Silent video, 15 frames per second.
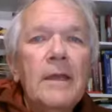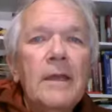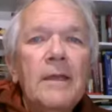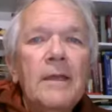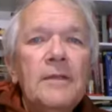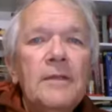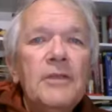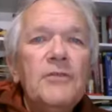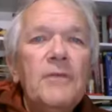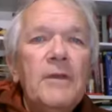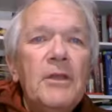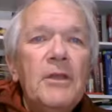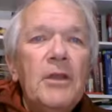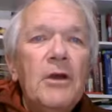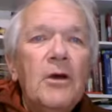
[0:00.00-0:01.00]
In this
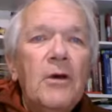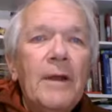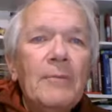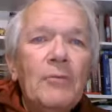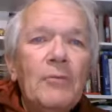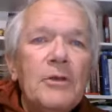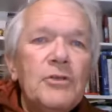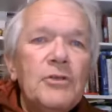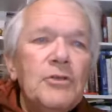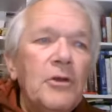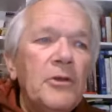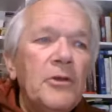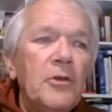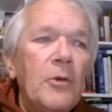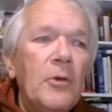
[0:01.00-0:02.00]
video, I'm going to show
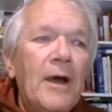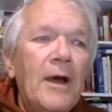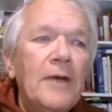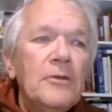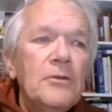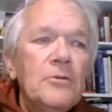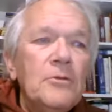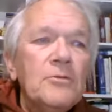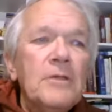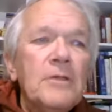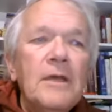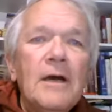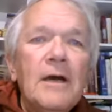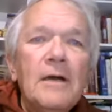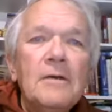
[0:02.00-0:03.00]
you how to use the
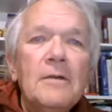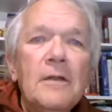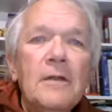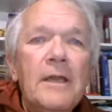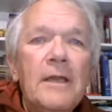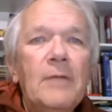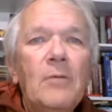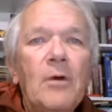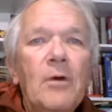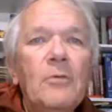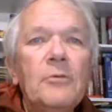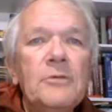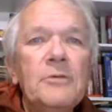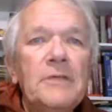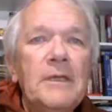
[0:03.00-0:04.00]
Hückel MO
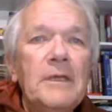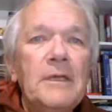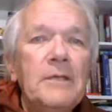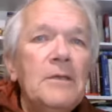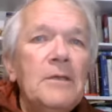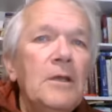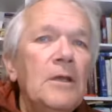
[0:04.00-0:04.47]
routine